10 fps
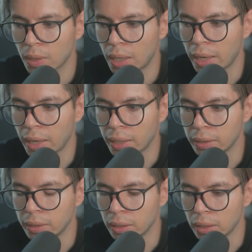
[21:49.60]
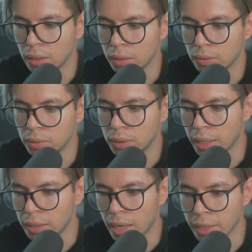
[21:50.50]
and
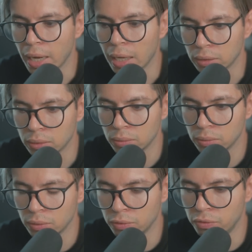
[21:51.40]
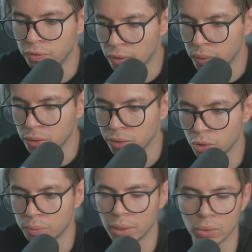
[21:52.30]
I got very
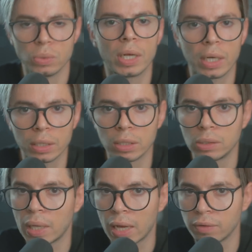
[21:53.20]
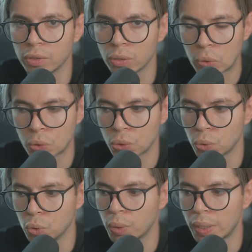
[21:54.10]
disturbing news that I need to have another
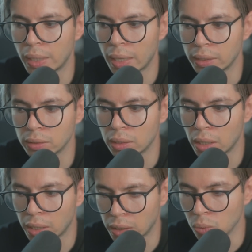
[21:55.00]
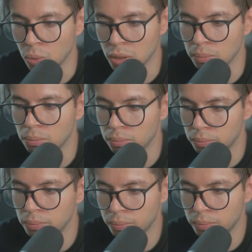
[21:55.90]
surgery, and it was a
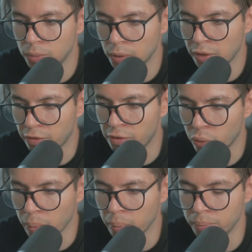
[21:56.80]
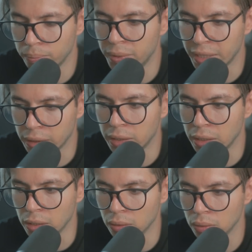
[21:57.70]
very big
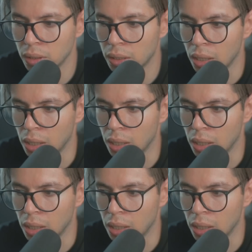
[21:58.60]
deal.